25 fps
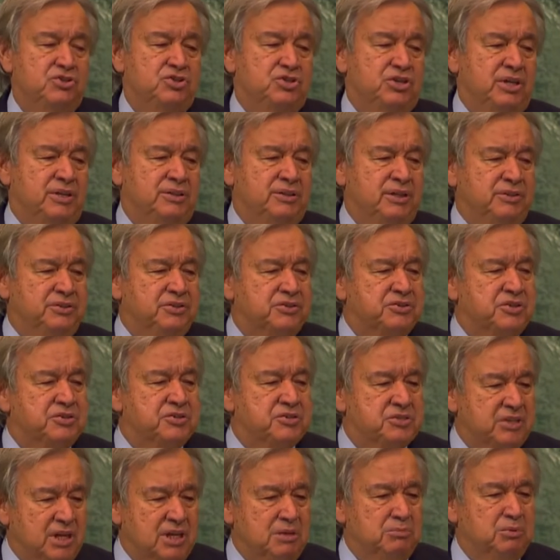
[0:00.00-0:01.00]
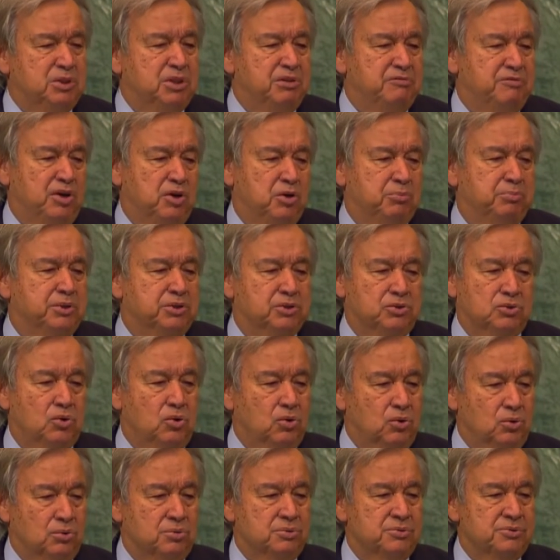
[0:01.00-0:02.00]
Agenda and the Sustainable Development
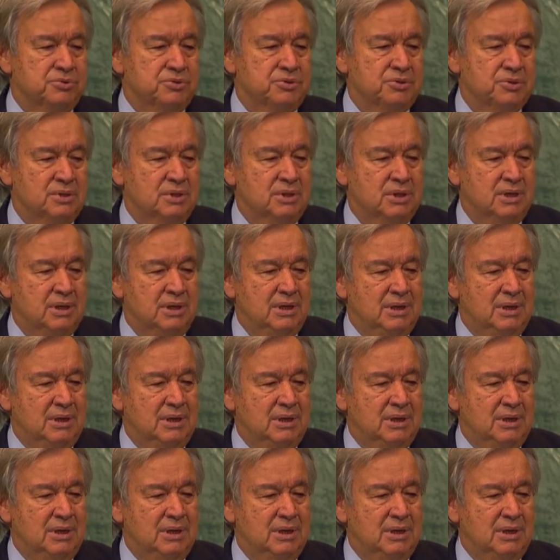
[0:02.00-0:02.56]
Goals.